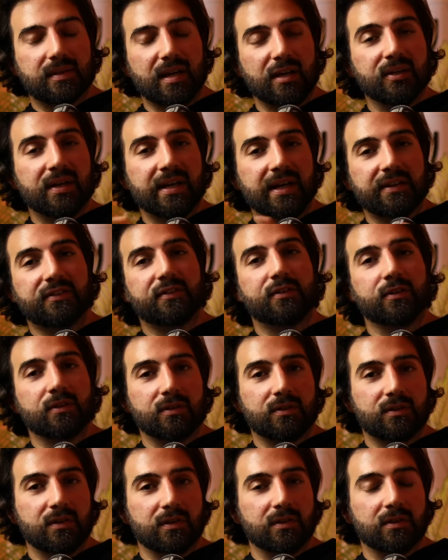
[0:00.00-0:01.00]
tell you guys
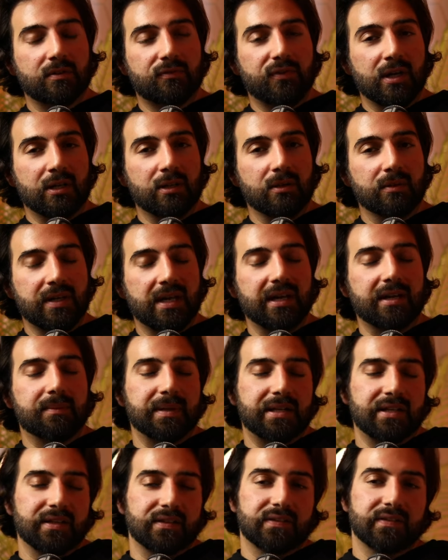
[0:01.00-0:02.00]
to, to follow Nick
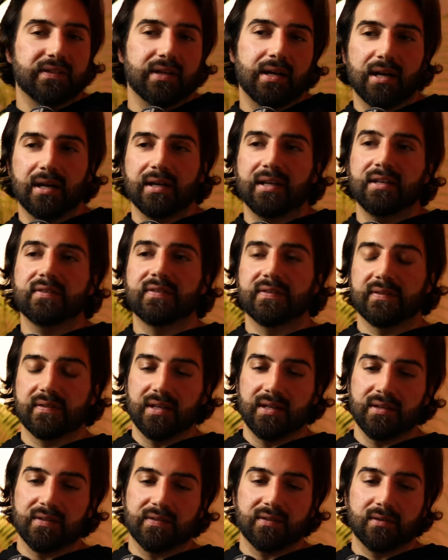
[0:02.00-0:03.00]
because uh, he's
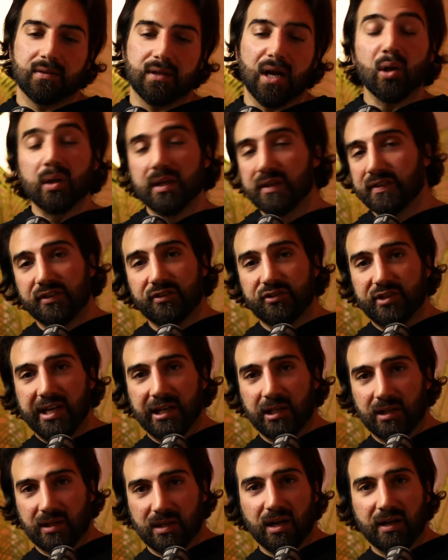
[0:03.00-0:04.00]
he's not only is his
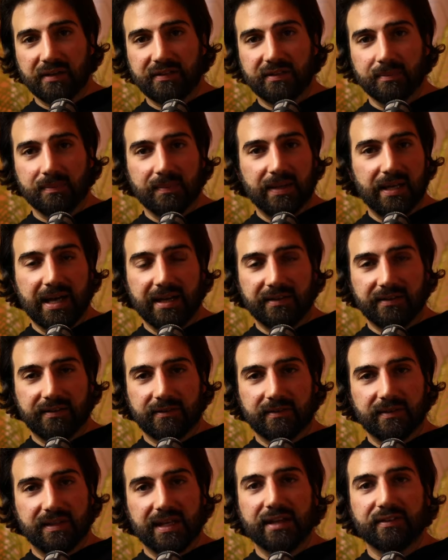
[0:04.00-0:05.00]
channel awesome, he
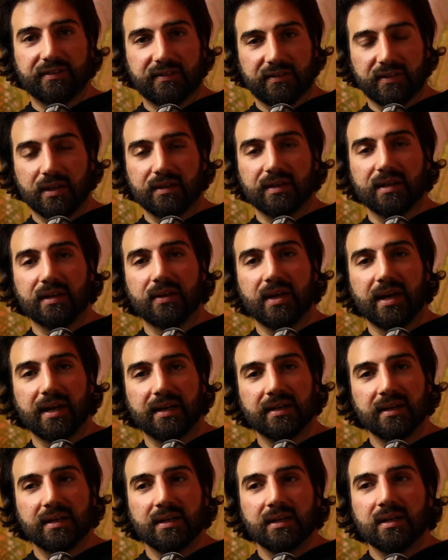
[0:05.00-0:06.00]
has guests on there
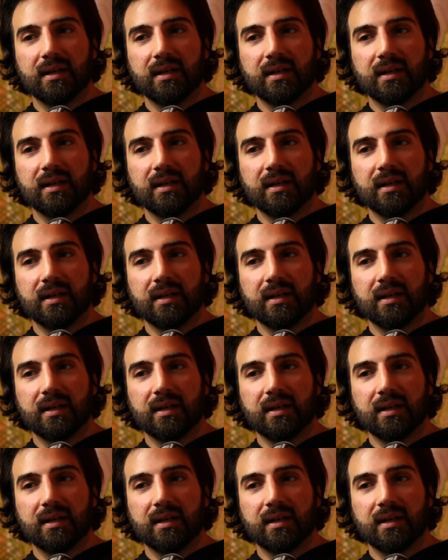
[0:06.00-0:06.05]
that